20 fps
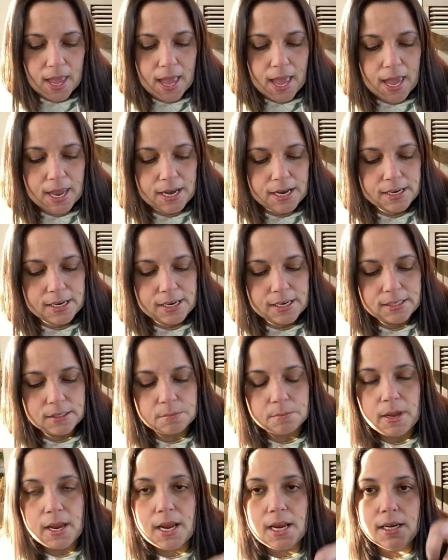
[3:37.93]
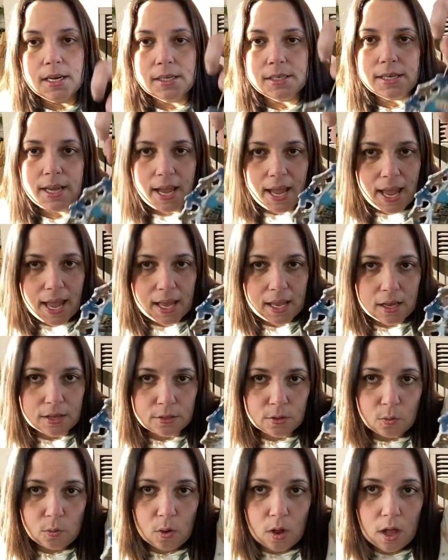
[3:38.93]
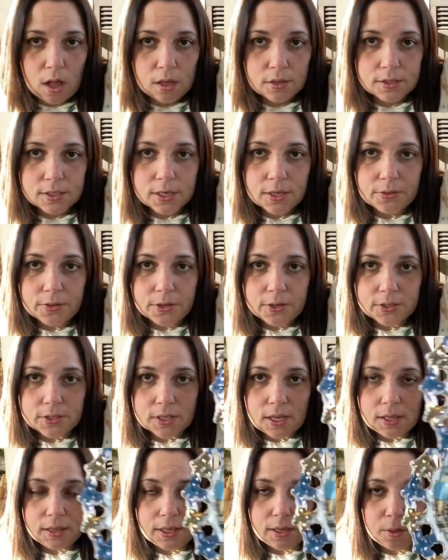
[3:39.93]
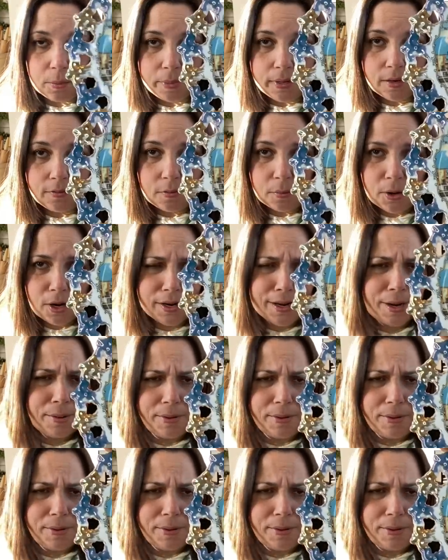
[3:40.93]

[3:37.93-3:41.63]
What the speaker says: And it is made to hang on the wall. So there's a little bit of a market.